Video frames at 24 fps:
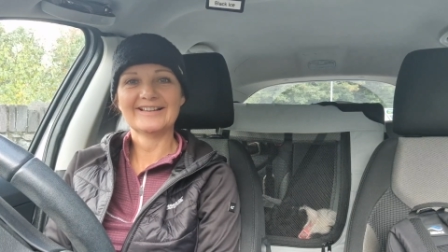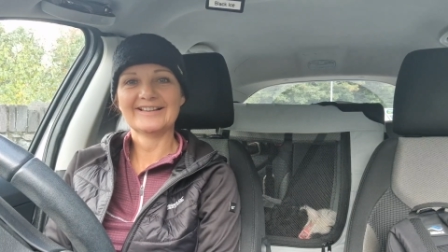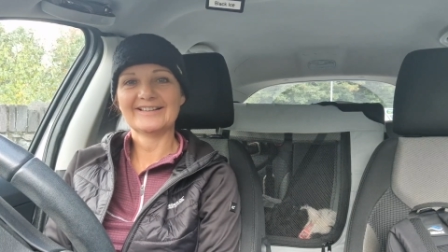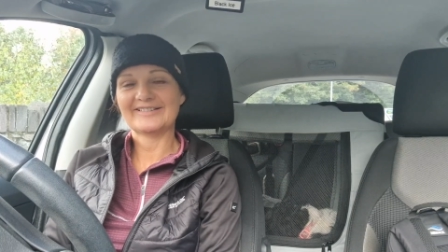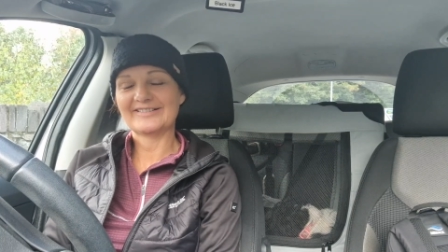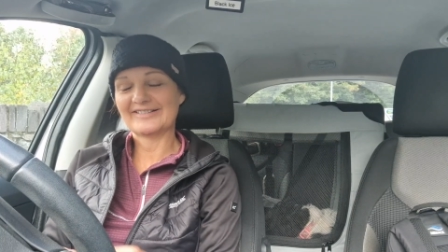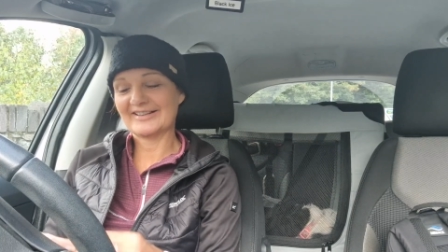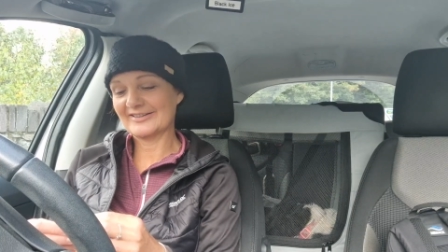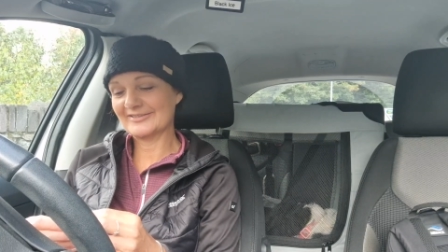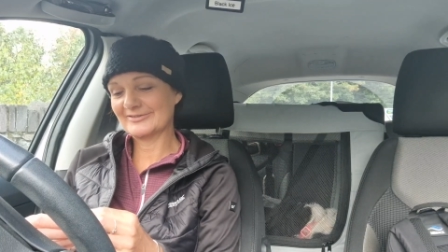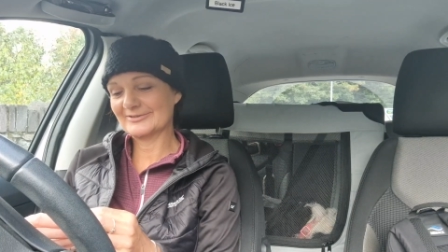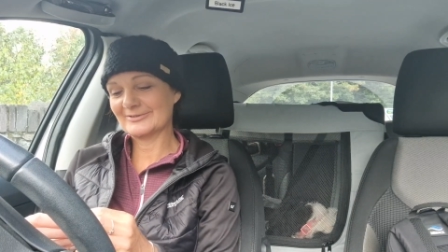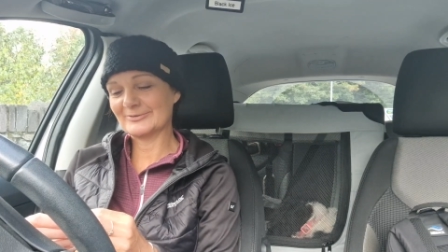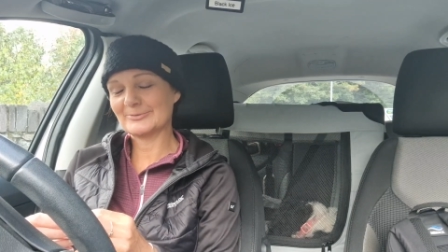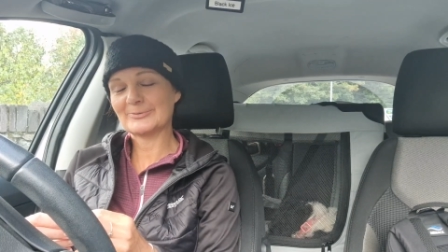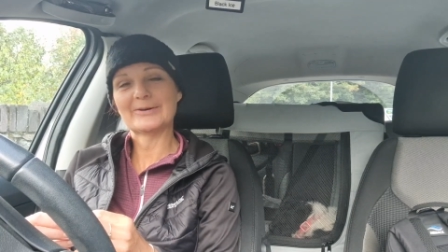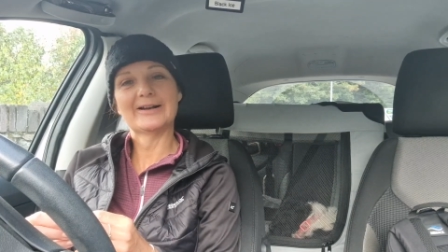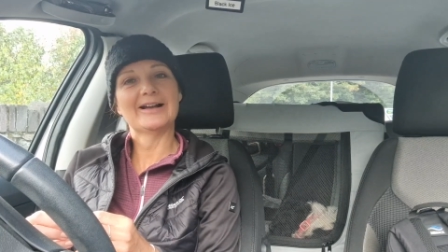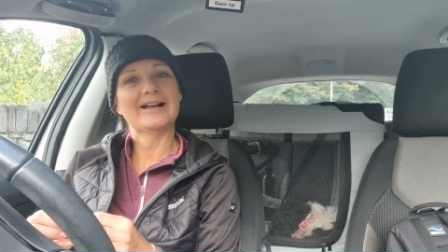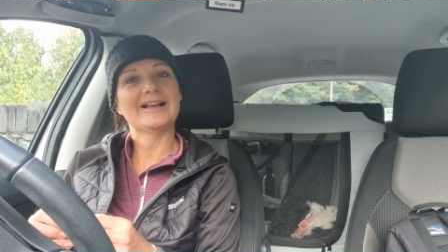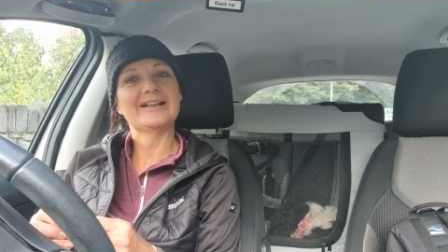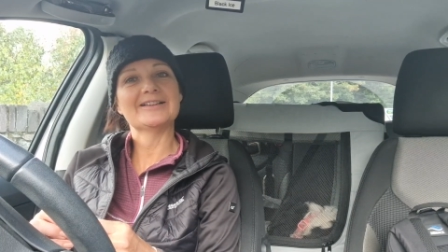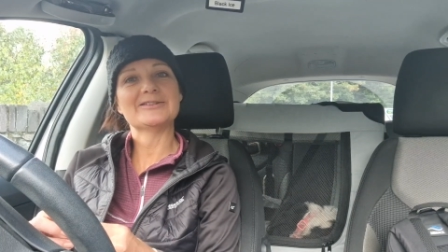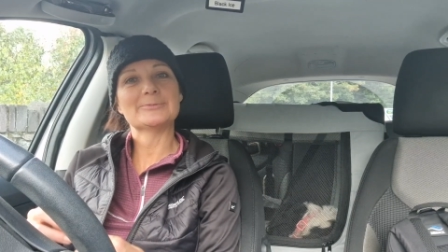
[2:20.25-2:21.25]
So
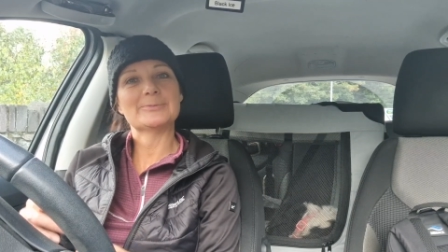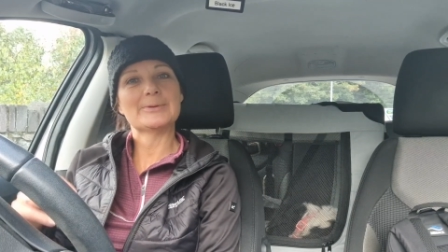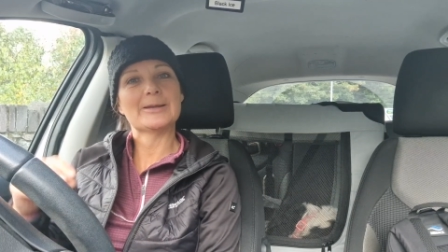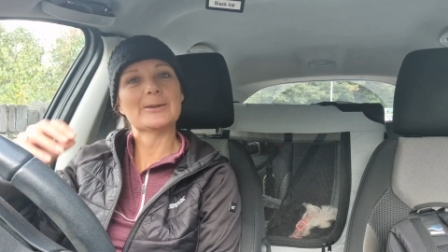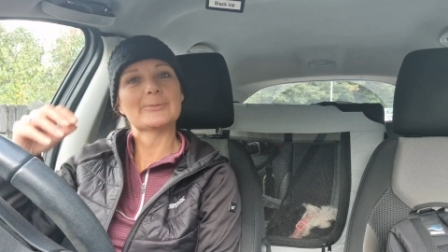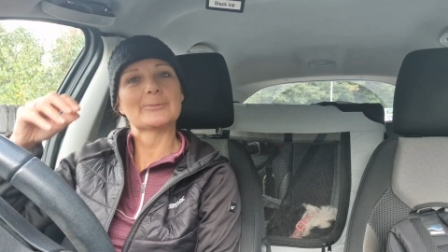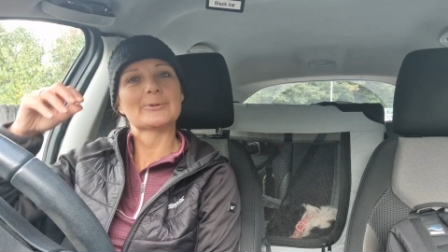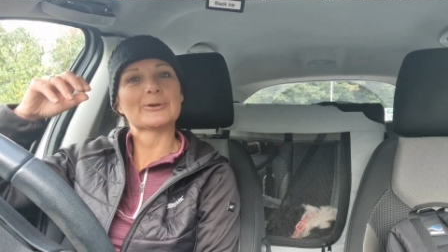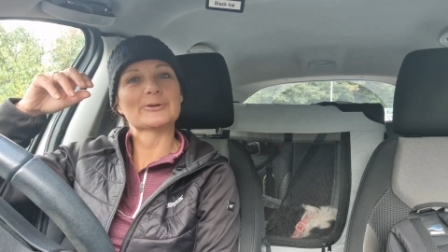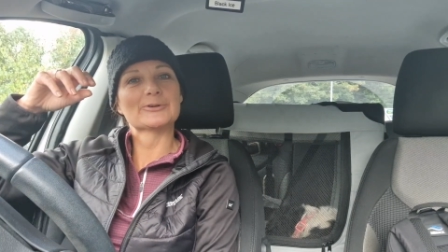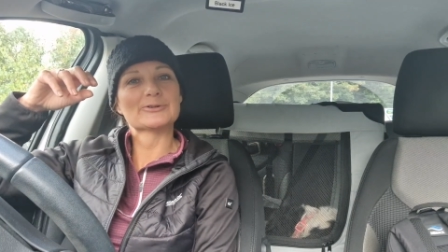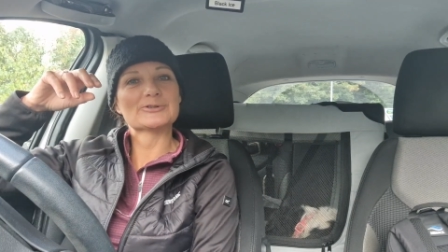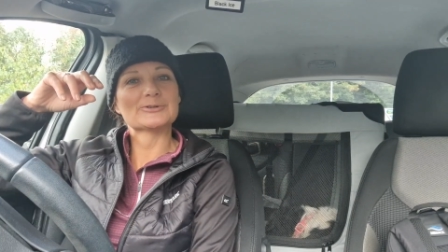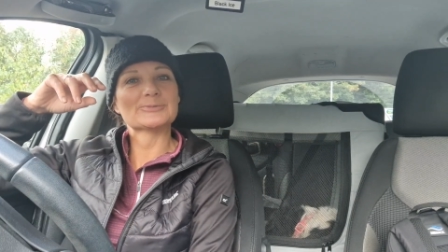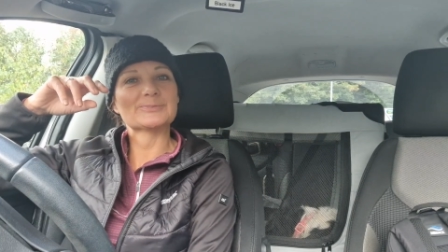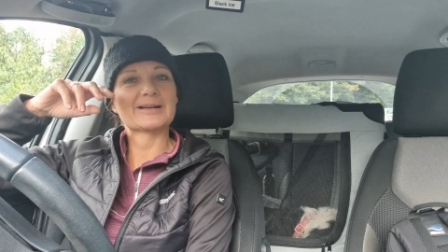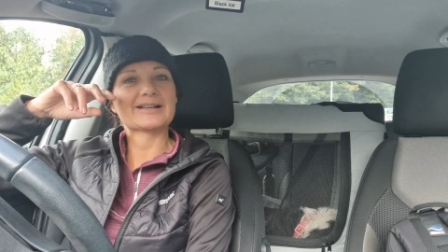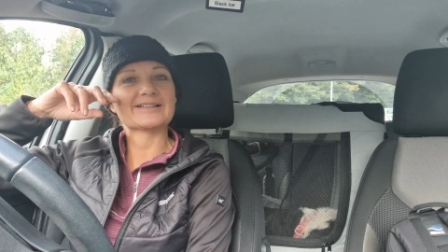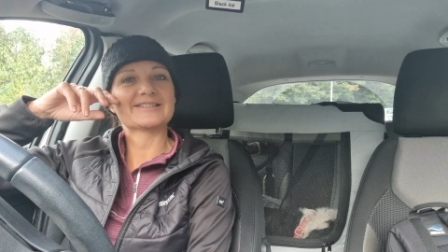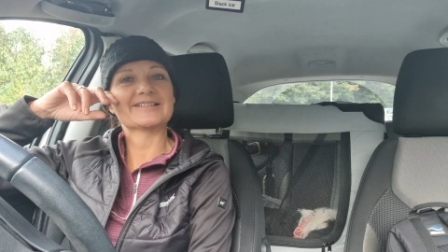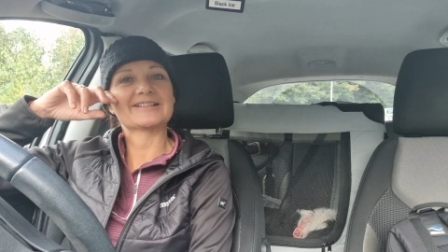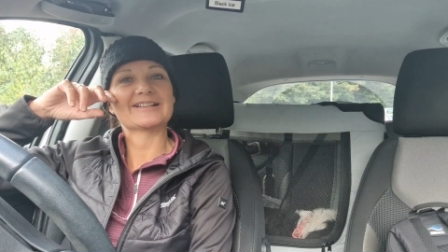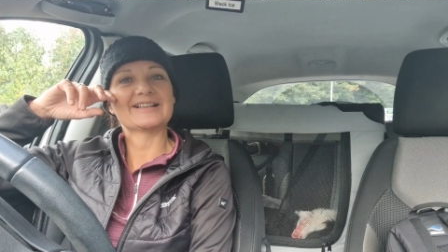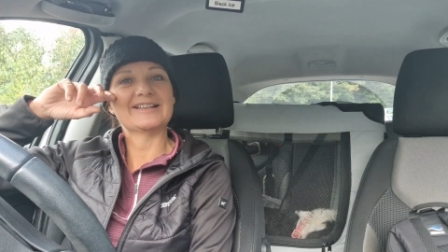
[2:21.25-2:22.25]
why do people
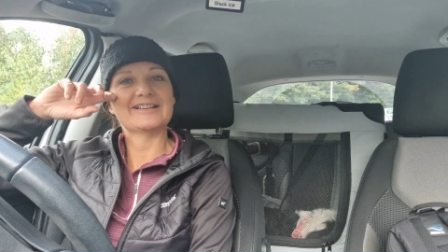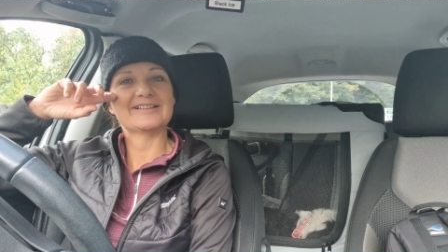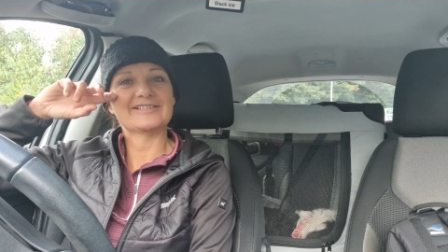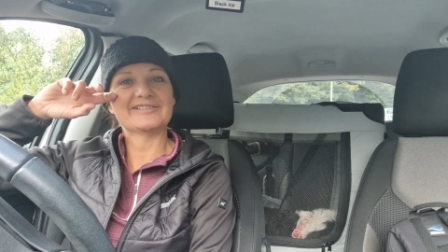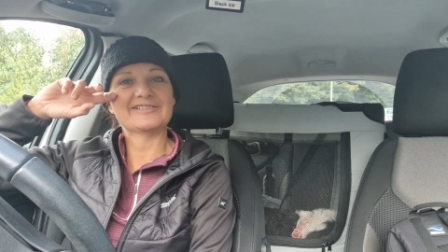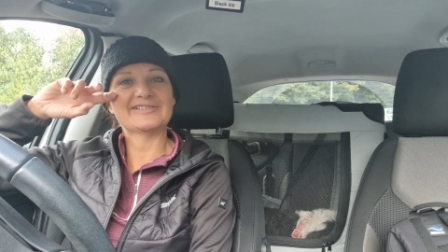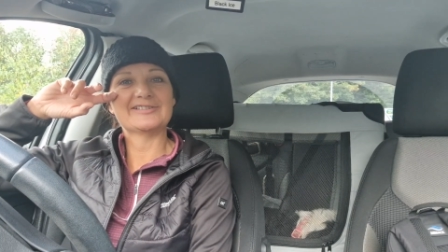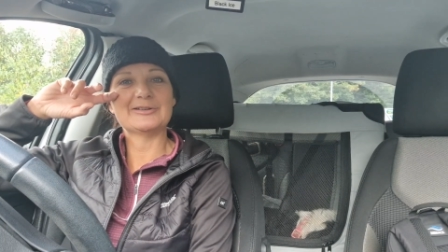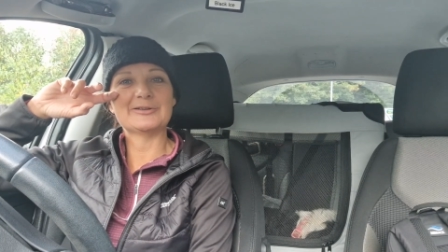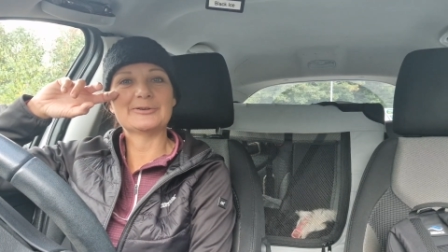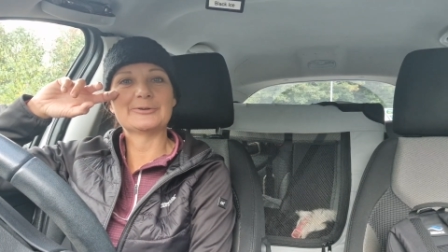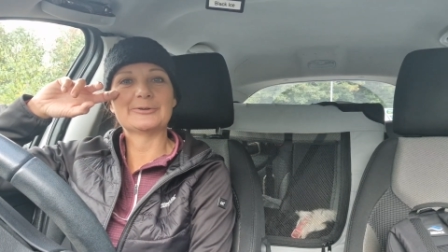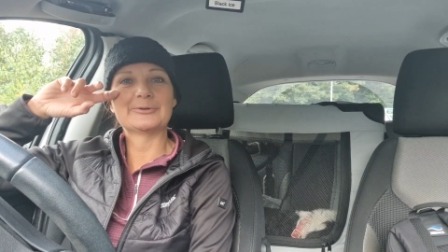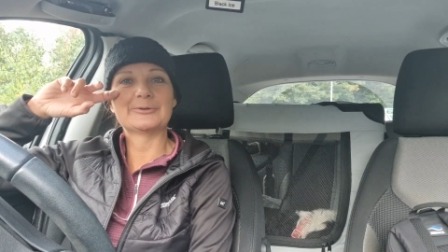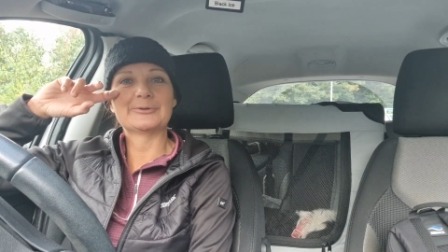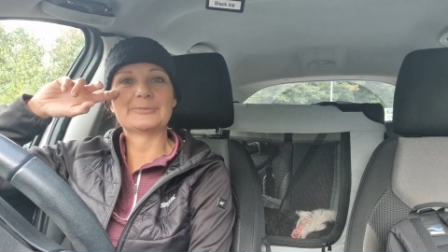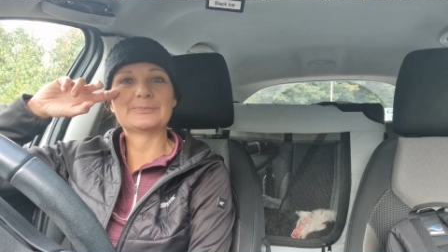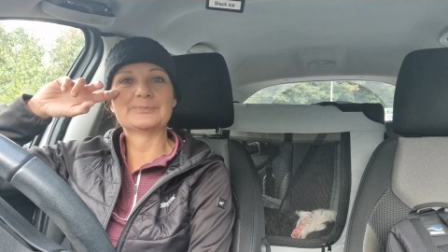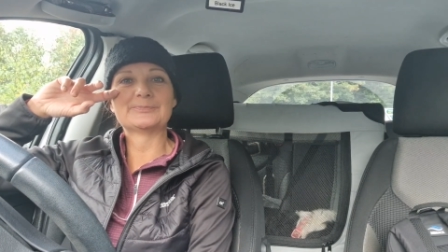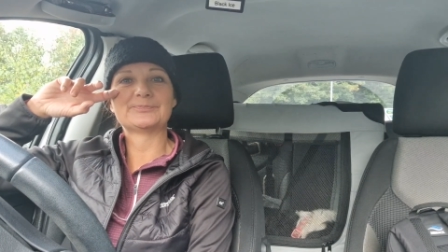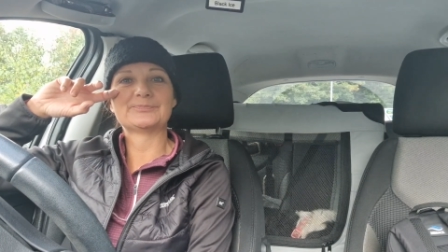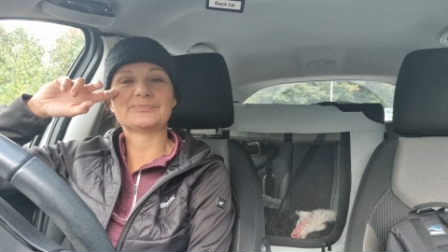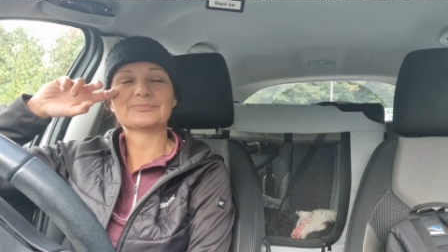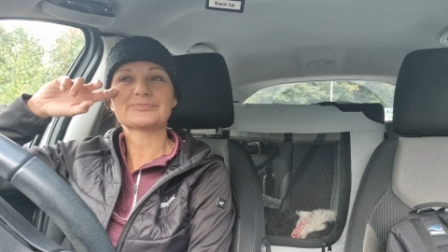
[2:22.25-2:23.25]
automatically
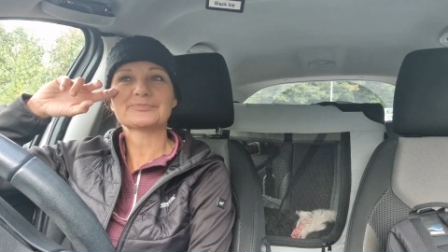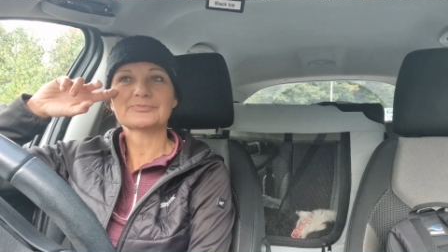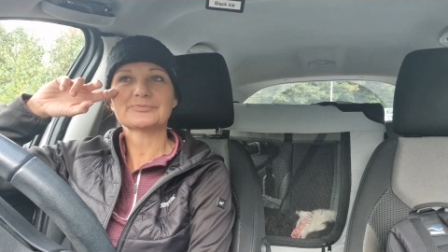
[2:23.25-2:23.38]
assume